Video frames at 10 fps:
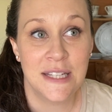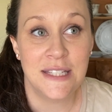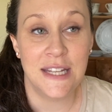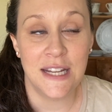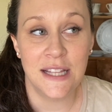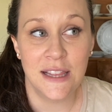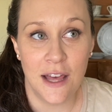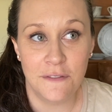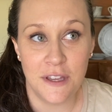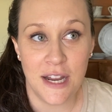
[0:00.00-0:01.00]
Didn't
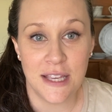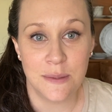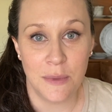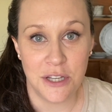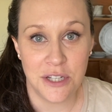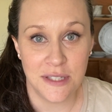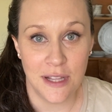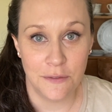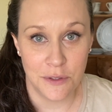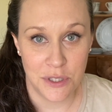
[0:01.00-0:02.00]
love it as much as
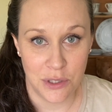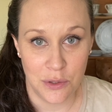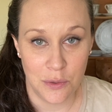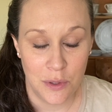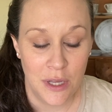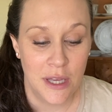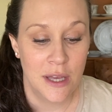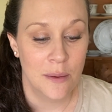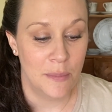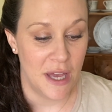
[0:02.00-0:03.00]
level 2,
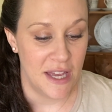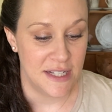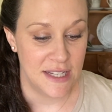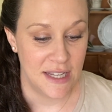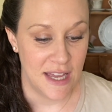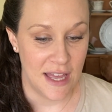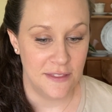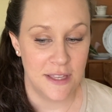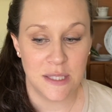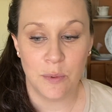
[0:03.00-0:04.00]
but at
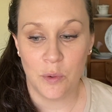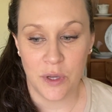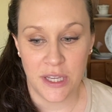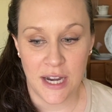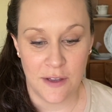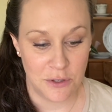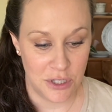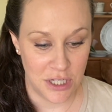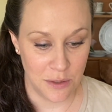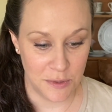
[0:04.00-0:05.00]
this point, after
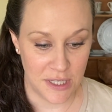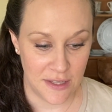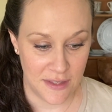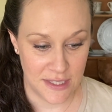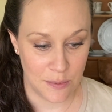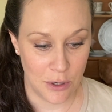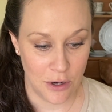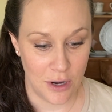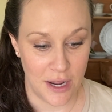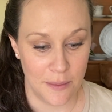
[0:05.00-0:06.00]
she completed this
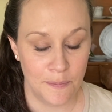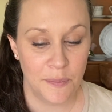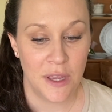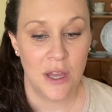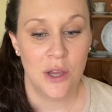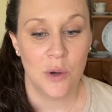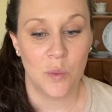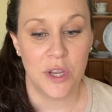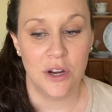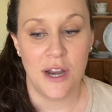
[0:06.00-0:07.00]
program,
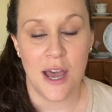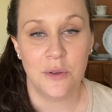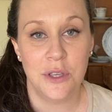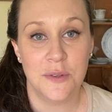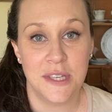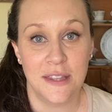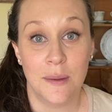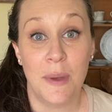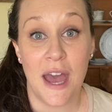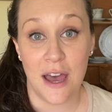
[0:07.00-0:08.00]
we are now using the
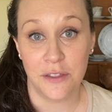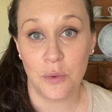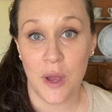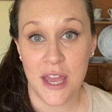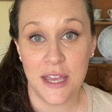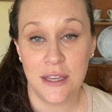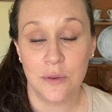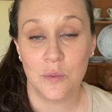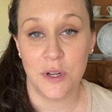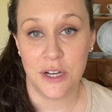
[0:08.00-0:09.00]
Pathway
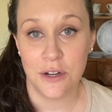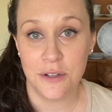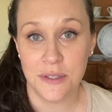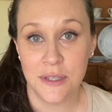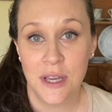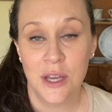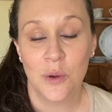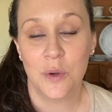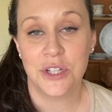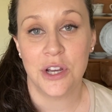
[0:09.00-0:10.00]
readers,
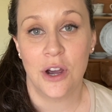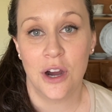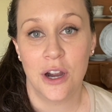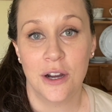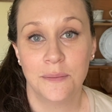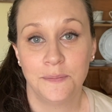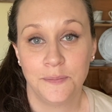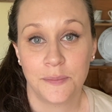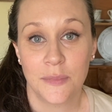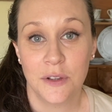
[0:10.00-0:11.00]
which are
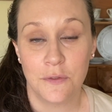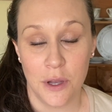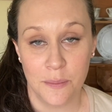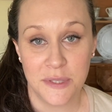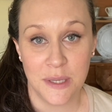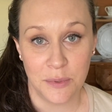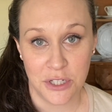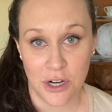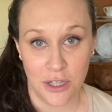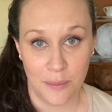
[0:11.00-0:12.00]
from Simply
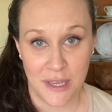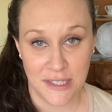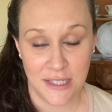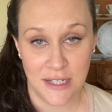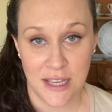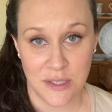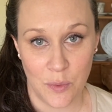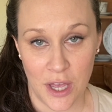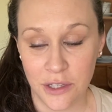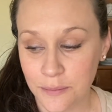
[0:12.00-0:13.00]
Charlotte Mason as
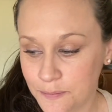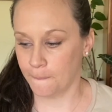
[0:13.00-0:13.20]
well.